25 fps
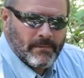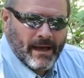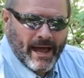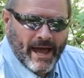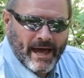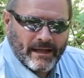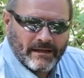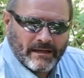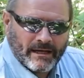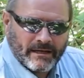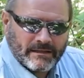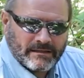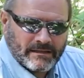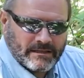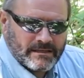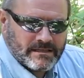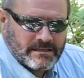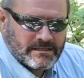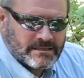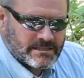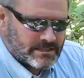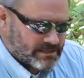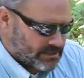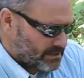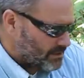mat like
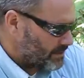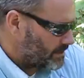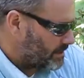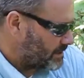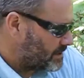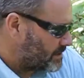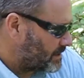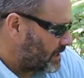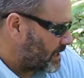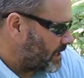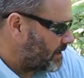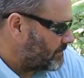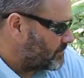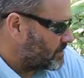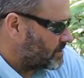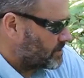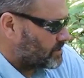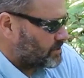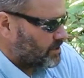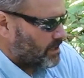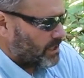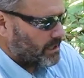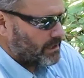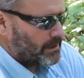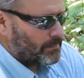this, instead of
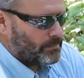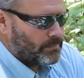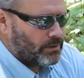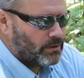just trying to